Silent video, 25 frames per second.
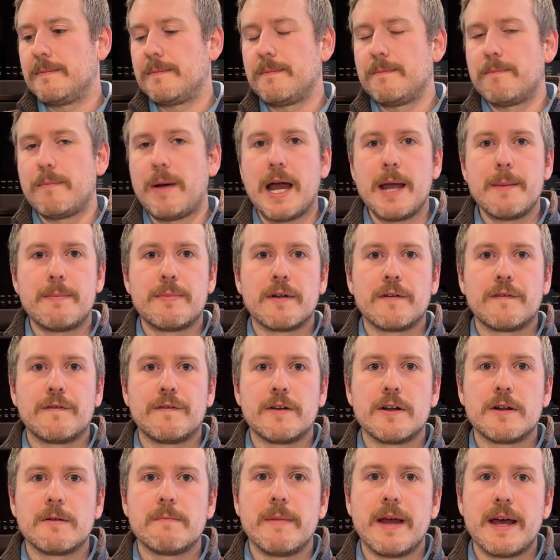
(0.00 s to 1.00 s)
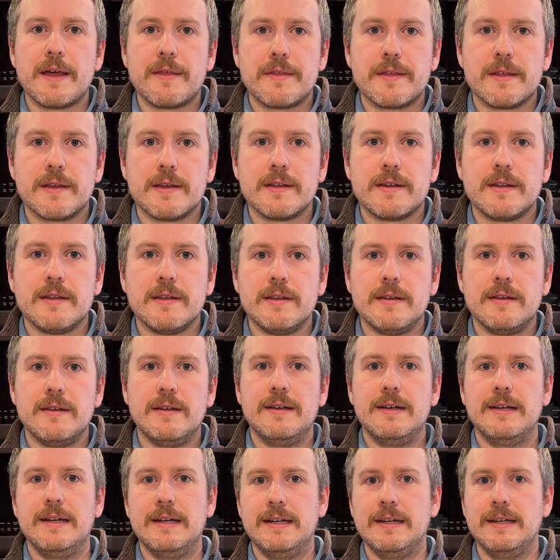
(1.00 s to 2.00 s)
my preferred method
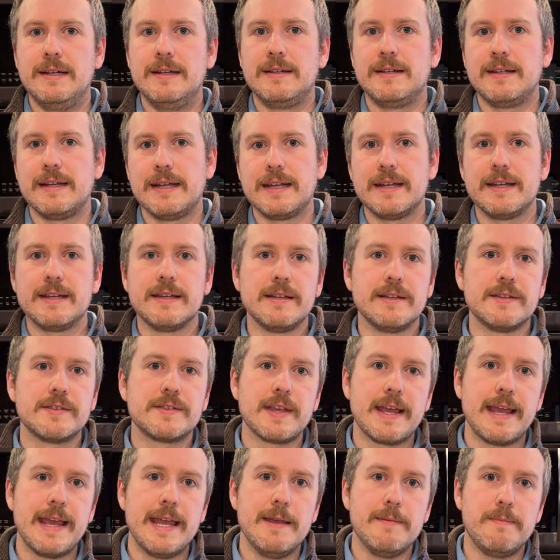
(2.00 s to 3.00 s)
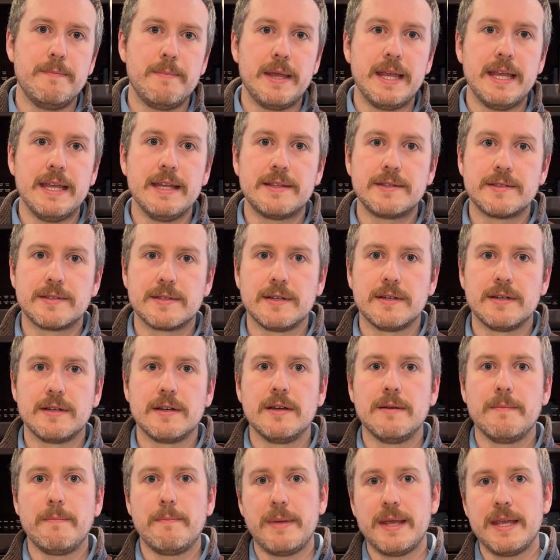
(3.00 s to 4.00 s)
is a
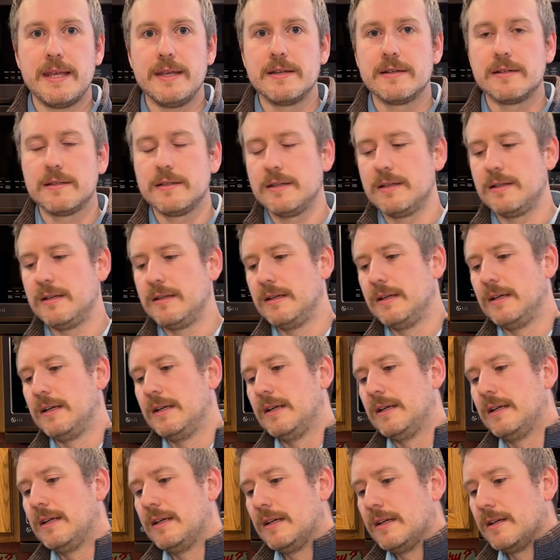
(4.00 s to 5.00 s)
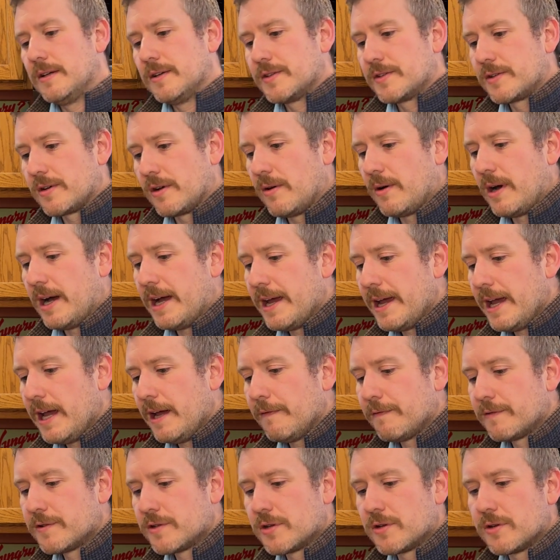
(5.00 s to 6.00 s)
pizza peel. So I
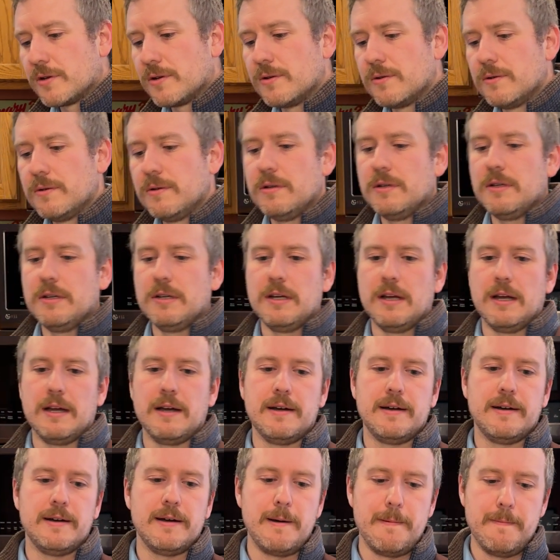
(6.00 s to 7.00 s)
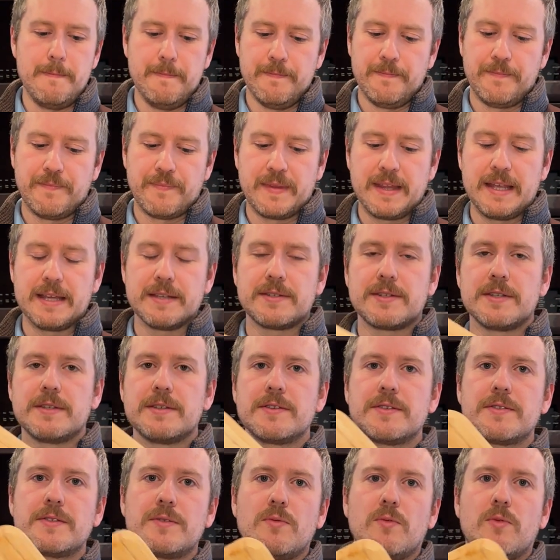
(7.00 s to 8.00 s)
have two. This
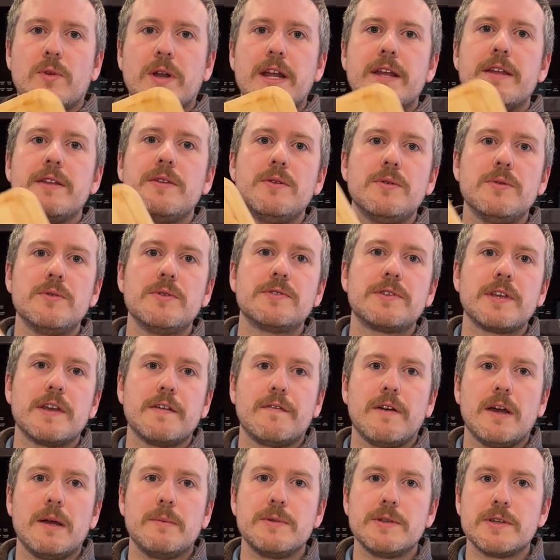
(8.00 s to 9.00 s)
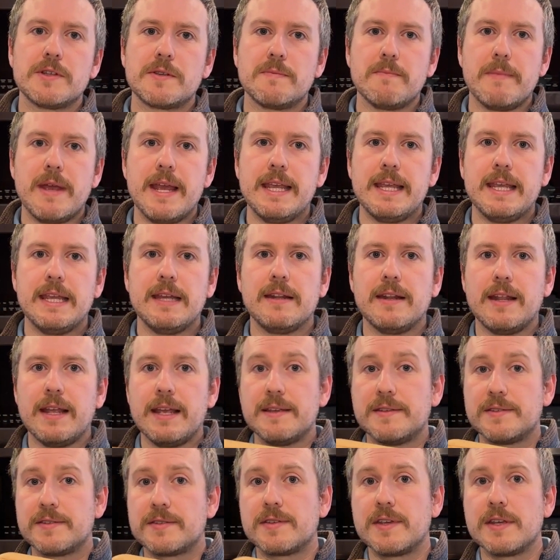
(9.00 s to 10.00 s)
is what I use if I'm just making a
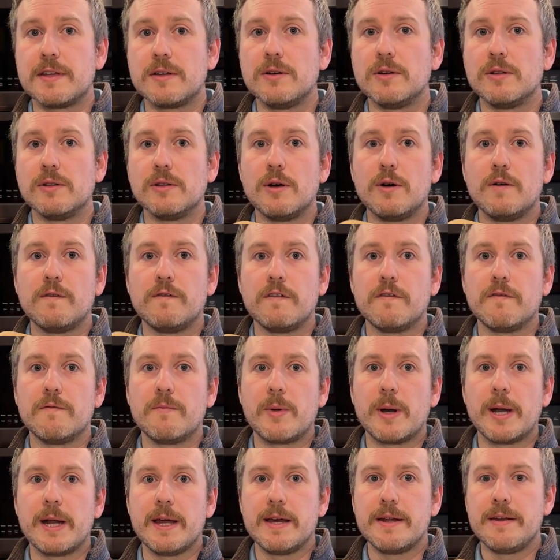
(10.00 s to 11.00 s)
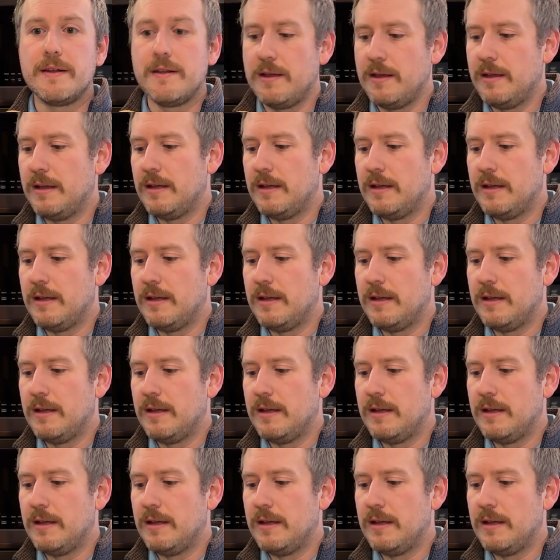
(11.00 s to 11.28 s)
single loaf of bread.